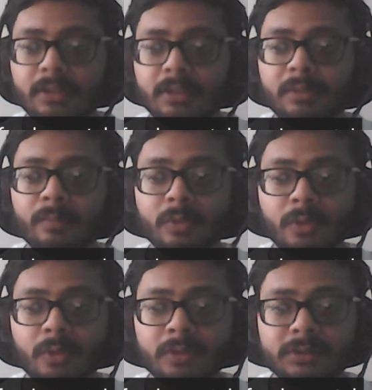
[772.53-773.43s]

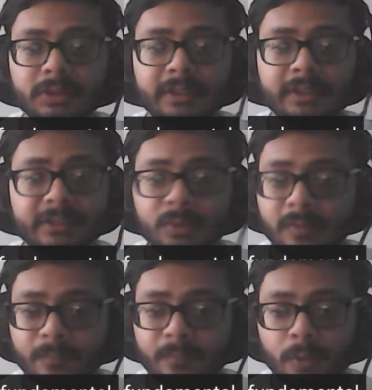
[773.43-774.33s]
because yes, you will
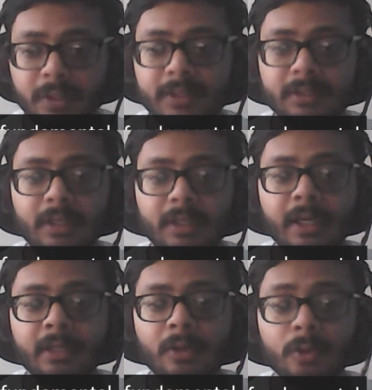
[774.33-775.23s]
forget. And
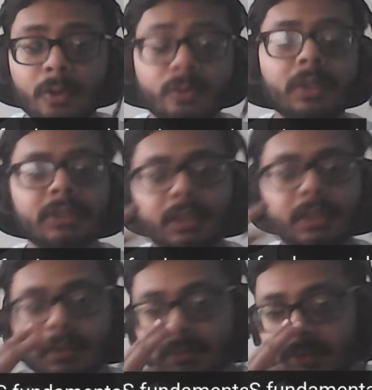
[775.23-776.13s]
also acha,
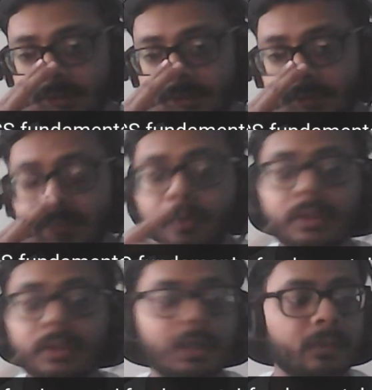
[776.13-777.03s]
this is very important
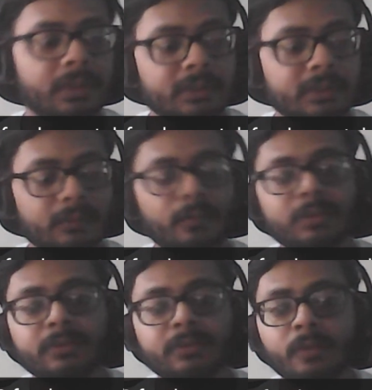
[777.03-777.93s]
nowadays. What
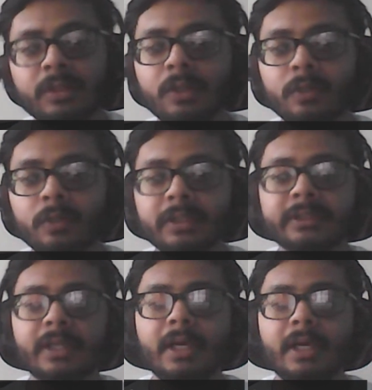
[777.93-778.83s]
they are doing is
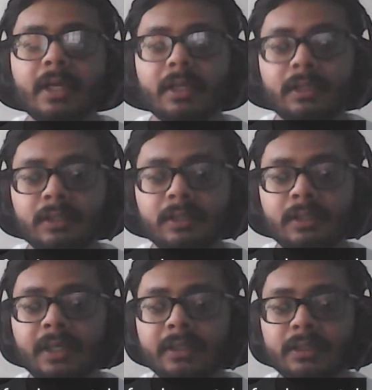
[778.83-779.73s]

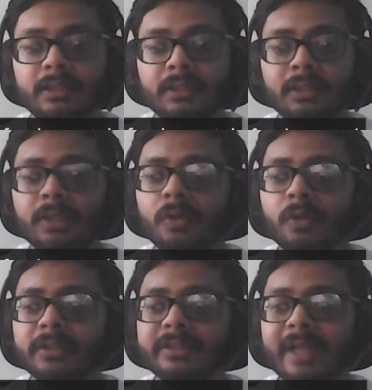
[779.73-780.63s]
like they are not
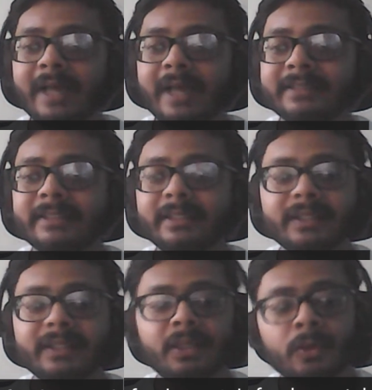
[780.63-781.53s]
just asking it, they are
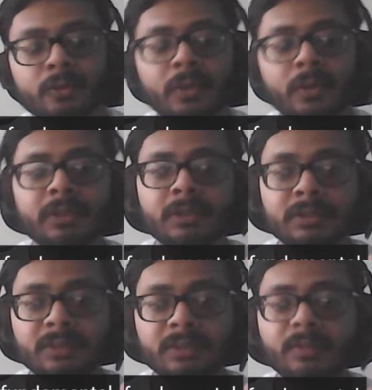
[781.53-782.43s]
also
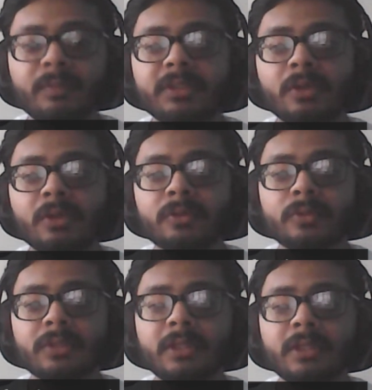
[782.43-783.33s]
some companies are also
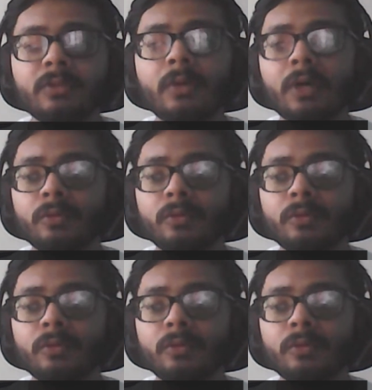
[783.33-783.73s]
telling you how to,